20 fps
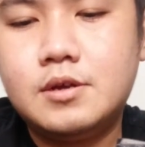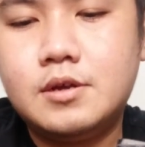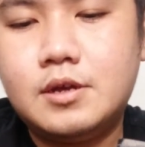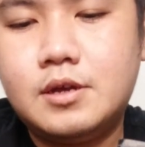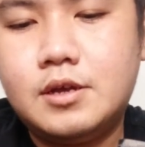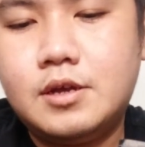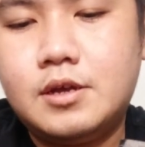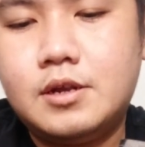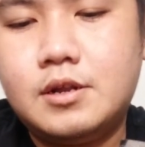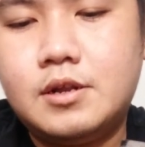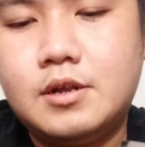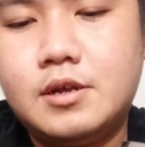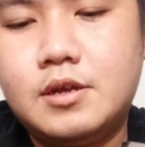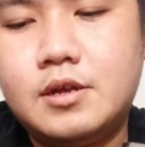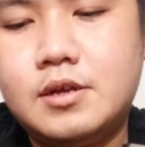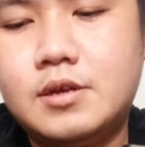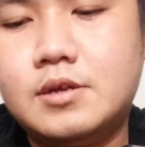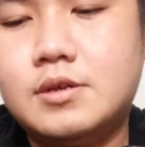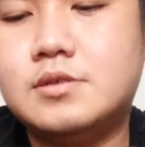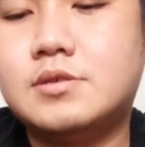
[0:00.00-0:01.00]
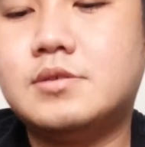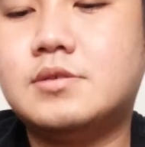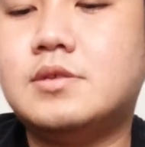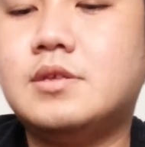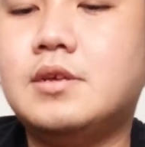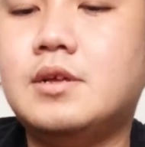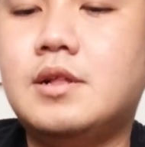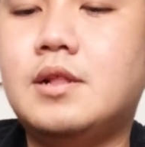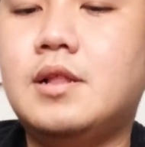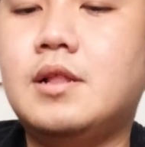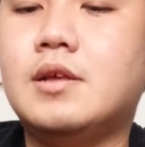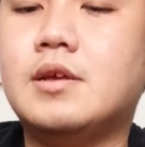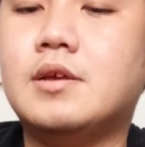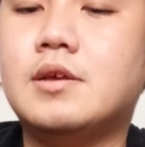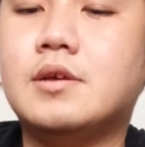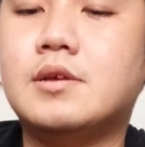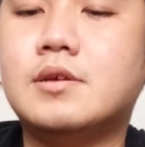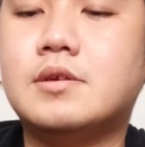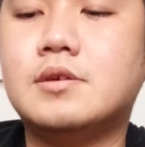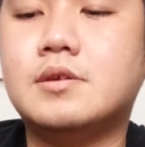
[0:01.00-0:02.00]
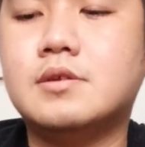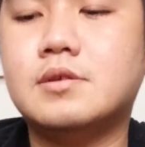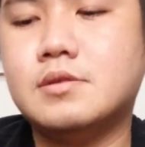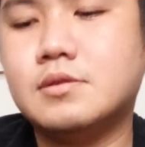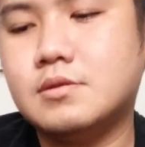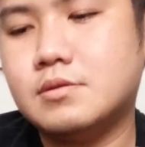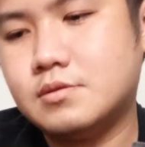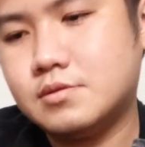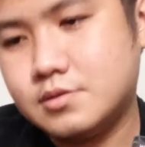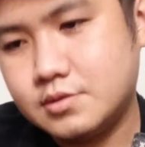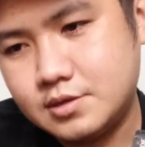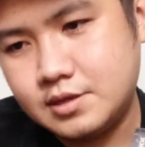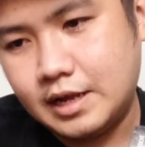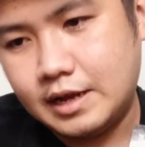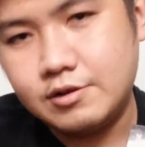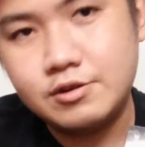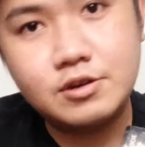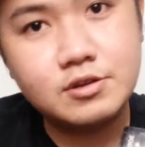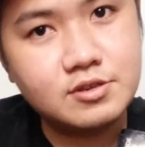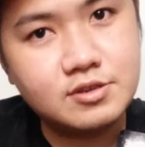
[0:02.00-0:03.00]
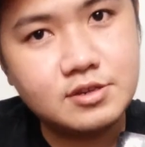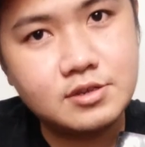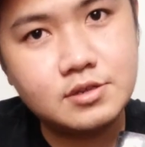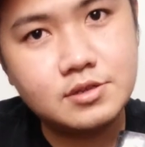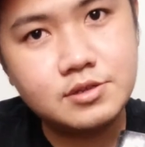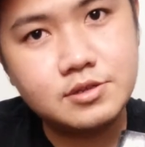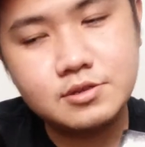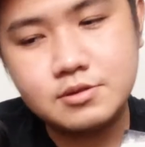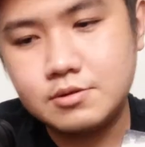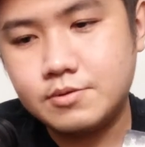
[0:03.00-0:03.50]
And still standard tilt,